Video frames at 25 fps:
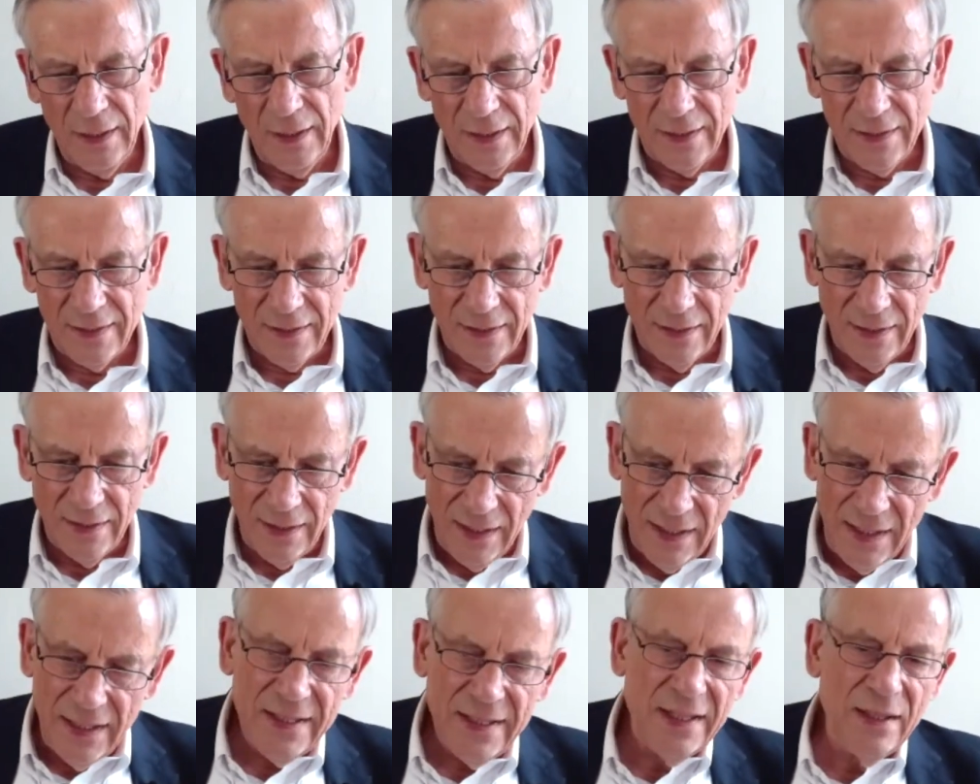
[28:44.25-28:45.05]
it's an
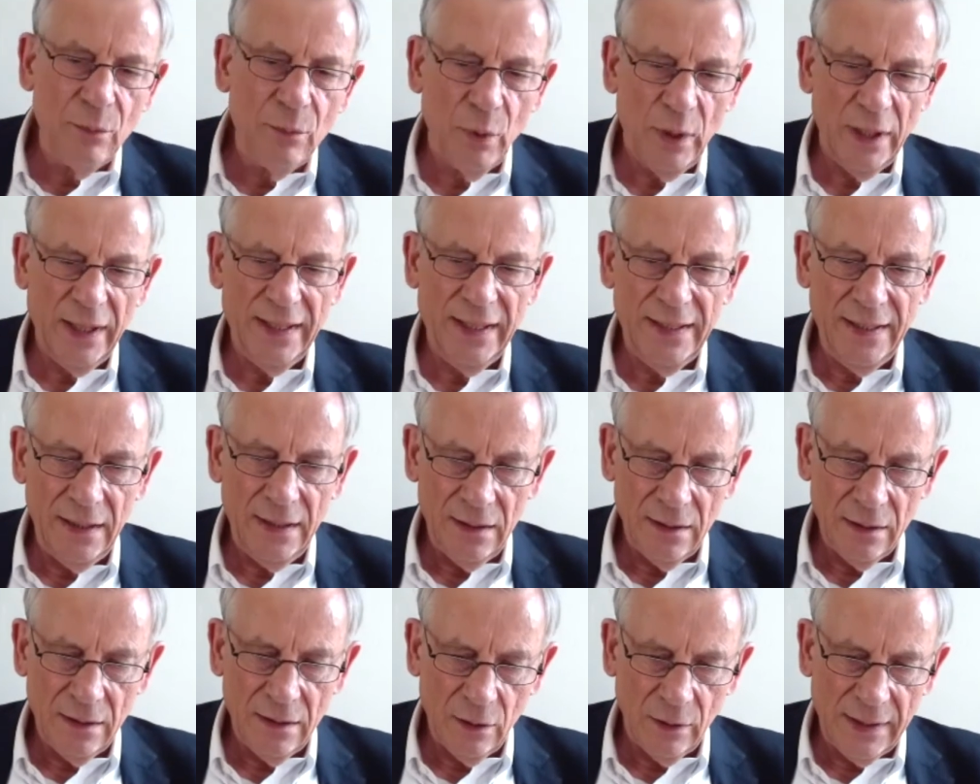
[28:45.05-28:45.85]
easy way
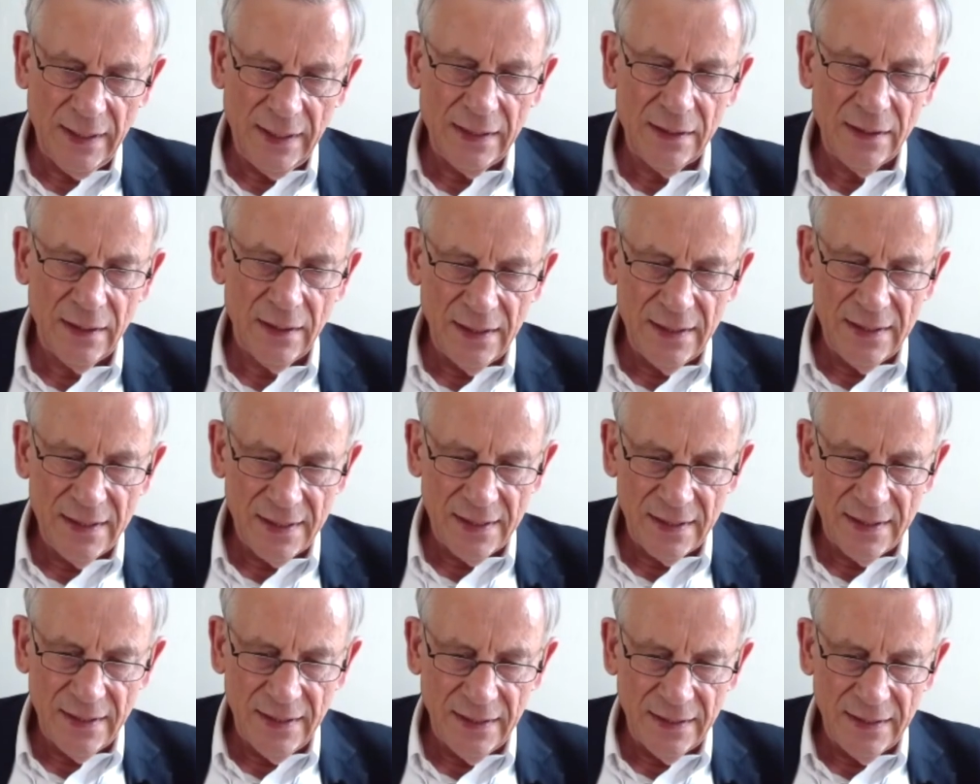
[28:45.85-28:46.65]
to get
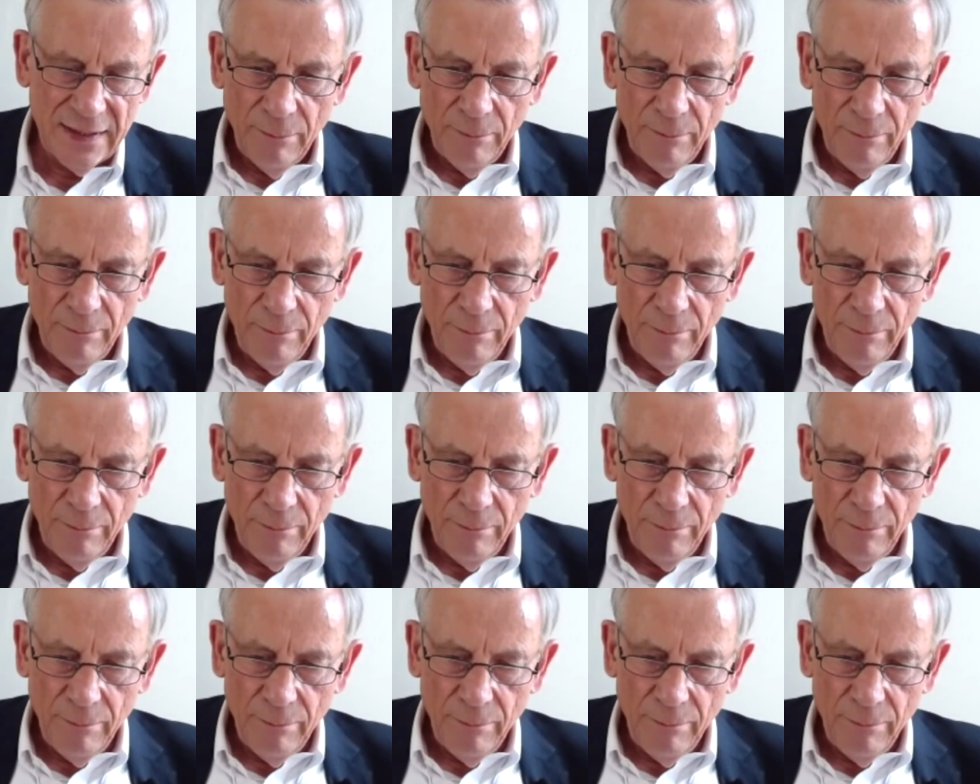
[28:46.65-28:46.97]
listed,